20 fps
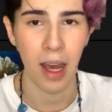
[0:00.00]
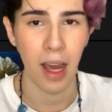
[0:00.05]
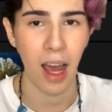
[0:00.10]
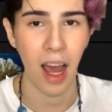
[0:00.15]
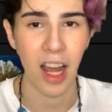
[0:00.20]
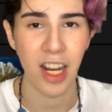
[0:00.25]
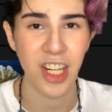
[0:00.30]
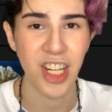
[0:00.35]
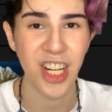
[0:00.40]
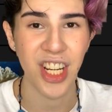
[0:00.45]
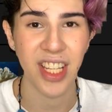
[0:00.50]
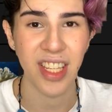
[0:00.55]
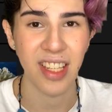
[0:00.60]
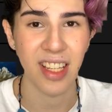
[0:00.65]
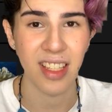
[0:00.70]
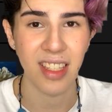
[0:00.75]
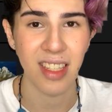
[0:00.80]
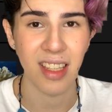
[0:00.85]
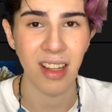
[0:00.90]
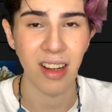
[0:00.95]
And she
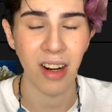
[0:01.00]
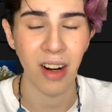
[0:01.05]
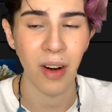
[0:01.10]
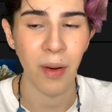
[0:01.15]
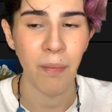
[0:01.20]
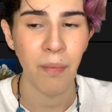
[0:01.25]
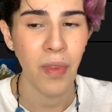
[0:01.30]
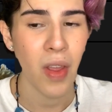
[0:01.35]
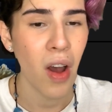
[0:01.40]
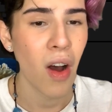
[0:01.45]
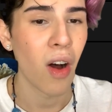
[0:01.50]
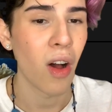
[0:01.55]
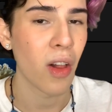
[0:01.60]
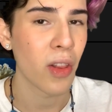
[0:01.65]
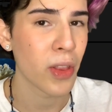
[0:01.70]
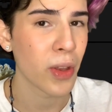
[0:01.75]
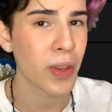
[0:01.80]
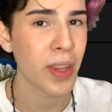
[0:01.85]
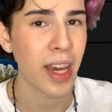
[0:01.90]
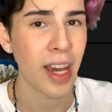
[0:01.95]
sits there.
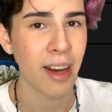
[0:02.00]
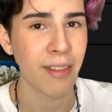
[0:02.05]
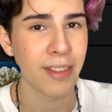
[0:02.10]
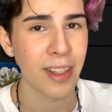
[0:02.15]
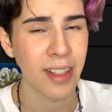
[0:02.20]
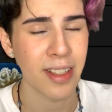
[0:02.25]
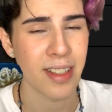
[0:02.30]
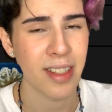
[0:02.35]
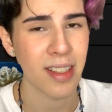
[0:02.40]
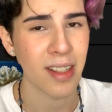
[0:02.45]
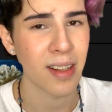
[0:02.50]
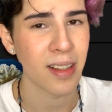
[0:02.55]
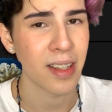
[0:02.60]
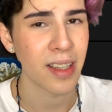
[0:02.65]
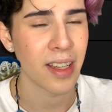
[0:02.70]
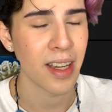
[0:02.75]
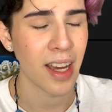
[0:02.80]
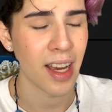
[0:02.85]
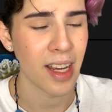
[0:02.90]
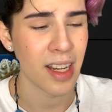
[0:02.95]
Although they have done a
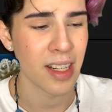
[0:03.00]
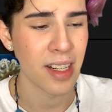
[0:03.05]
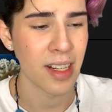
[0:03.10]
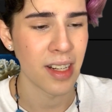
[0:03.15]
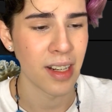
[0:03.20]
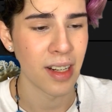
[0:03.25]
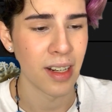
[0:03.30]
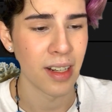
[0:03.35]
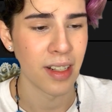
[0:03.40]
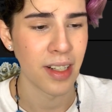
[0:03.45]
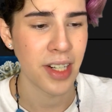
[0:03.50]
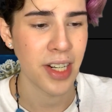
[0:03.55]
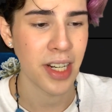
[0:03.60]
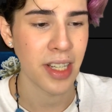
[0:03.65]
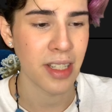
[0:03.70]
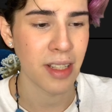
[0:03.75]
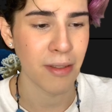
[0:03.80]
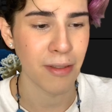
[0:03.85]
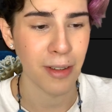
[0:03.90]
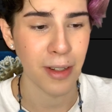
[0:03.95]
study and she's
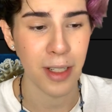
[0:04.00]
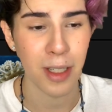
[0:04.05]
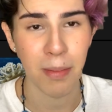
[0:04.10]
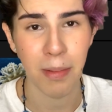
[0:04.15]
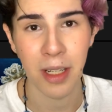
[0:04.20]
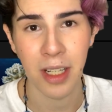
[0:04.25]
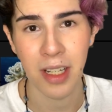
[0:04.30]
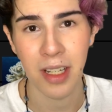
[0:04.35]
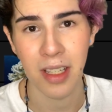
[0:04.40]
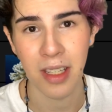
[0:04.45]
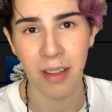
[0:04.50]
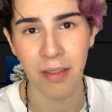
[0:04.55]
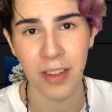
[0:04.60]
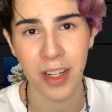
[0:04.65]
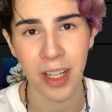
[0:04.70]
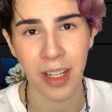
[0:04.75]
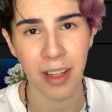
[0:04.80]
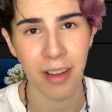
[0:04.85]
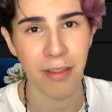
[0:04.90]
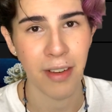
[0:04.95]
the first species of
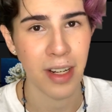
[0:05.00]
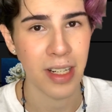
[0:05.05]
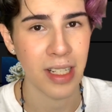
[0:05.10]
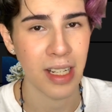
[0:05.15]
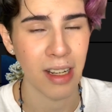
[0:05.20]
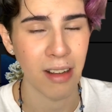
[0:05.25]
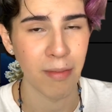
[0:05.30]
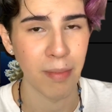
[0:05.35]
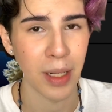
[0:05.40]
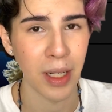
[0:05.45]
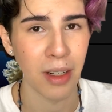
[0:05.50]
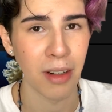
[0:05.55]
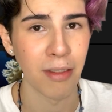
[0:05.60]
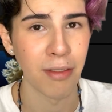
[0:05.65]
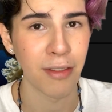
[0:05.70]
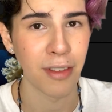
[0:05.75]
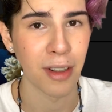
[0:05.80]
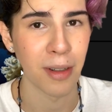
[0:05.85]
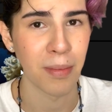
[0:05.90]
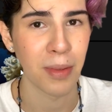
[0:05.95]
jellyfish that have been
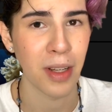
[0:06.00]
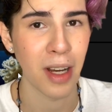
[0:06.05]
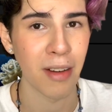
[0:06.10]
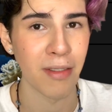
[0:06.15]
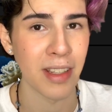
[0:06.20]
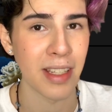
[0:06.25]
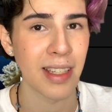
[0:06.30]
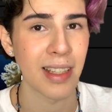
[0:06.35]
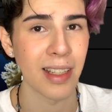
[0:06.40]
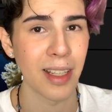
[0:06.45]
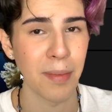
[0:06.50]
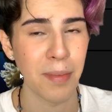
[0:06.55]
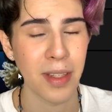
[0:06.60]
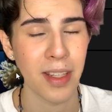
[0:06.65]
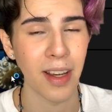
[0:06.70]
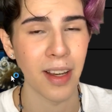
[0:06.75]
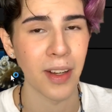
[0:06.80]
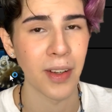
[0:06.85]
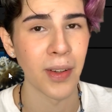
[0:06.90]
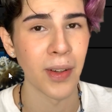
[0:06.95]
confirmed to have a sleep
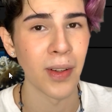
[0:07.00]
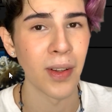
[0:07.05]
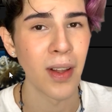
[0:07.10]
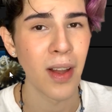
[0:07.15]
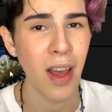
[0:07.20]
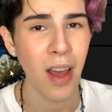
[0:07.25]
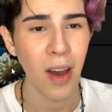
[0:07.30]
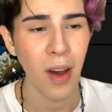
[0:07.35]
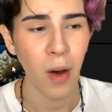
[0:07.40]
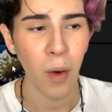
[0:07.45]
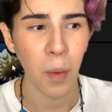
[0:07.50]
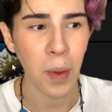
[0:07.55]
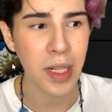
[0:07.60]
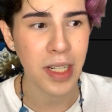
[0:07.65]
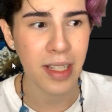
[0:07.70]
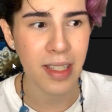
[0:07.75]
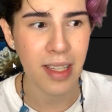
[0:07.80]
cycle, which is